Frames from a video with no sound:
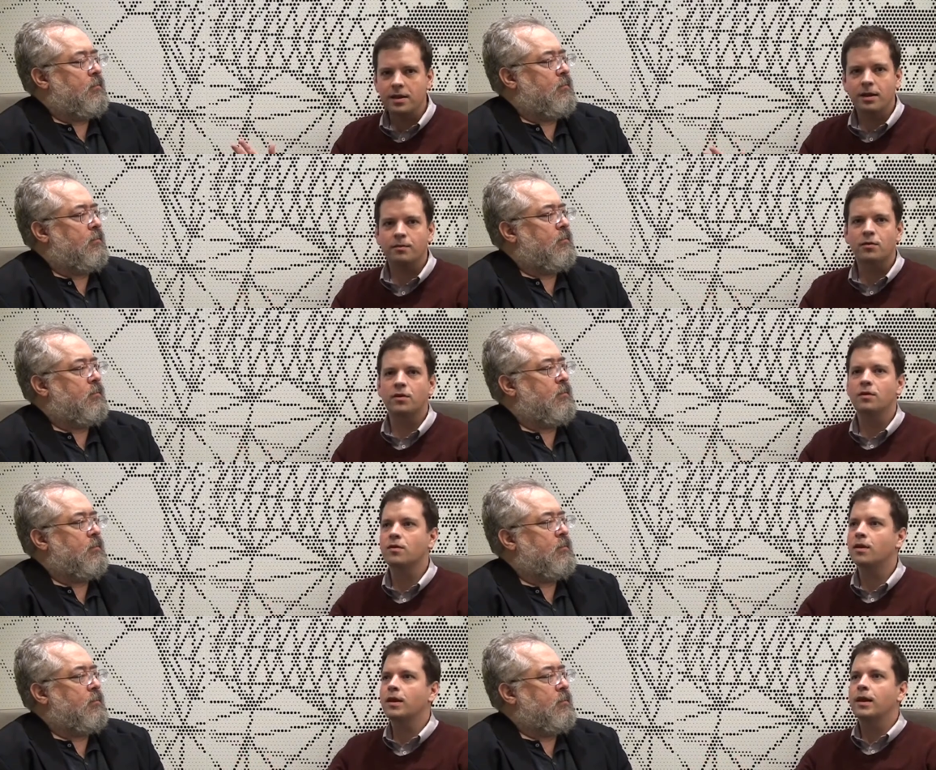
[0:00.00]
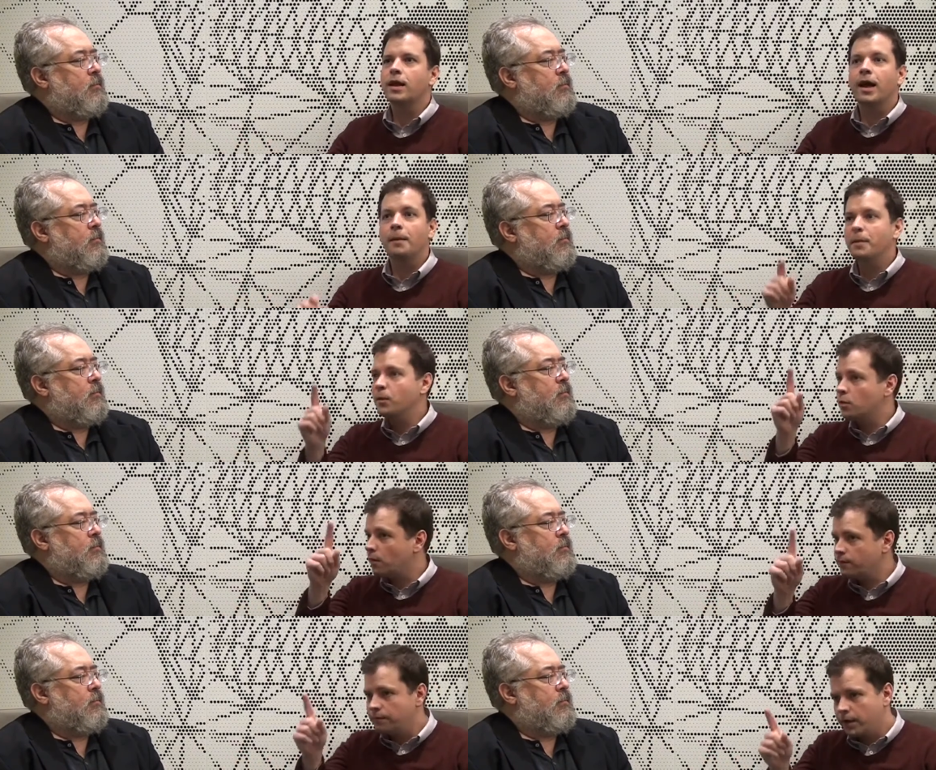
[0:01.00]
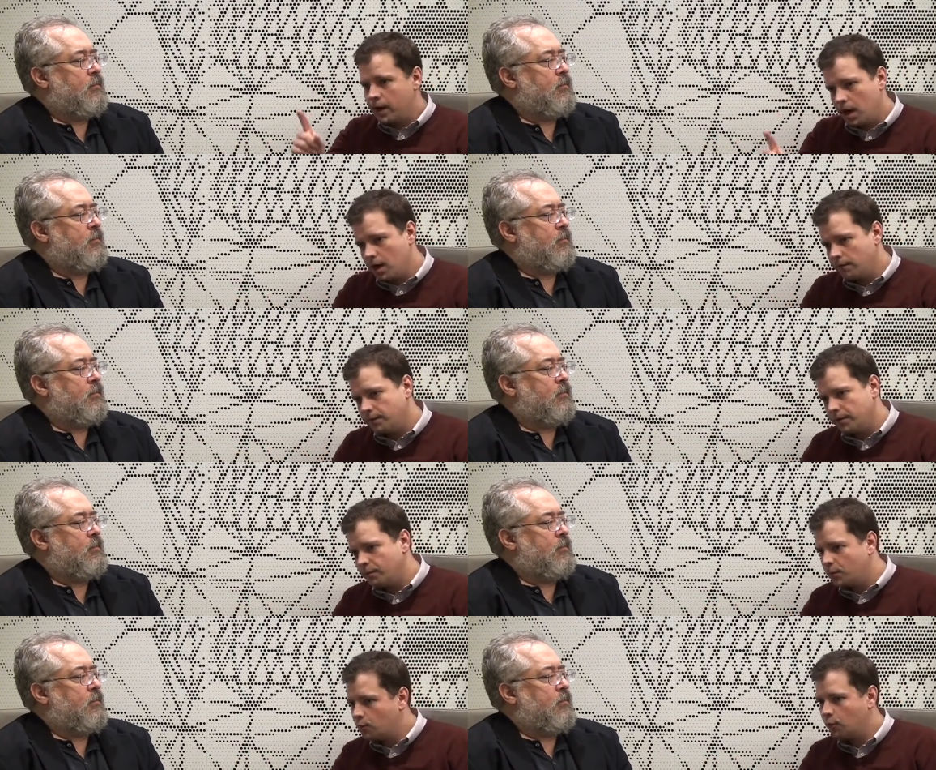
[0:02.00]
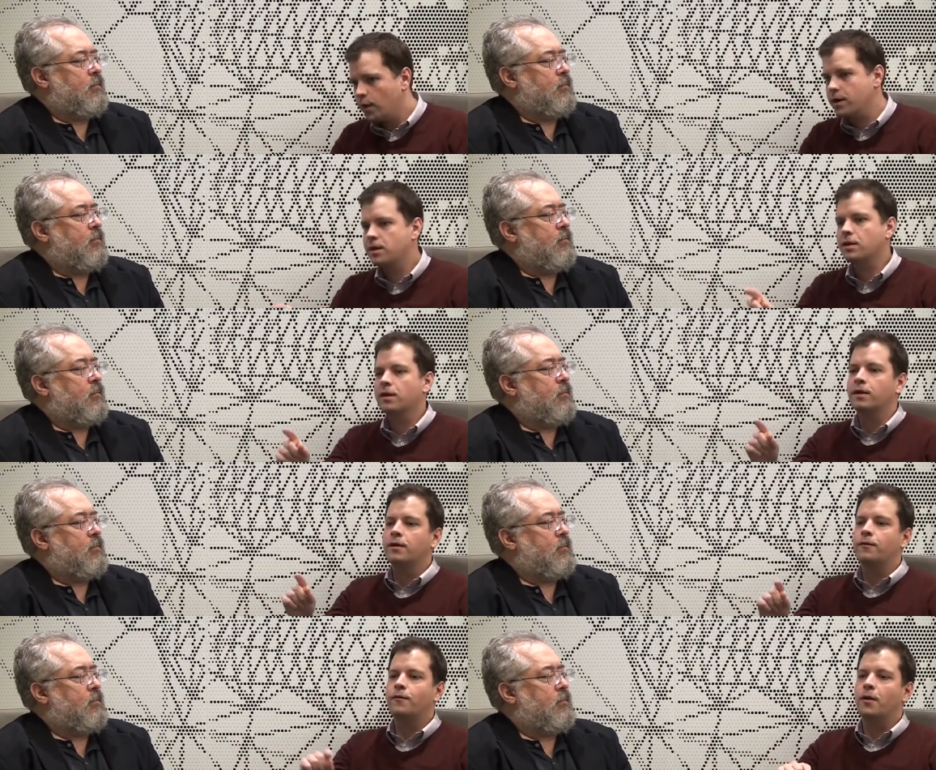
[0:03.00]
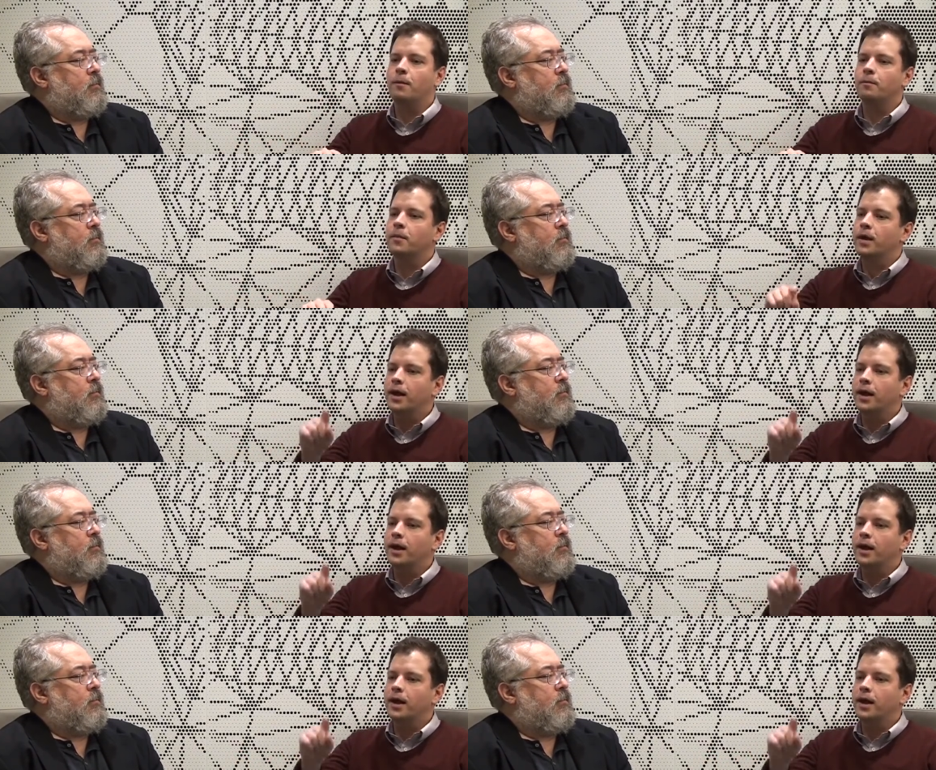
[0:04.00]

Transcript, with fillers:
Speaker 1: the assumptions, and it was often very hard for them to trace from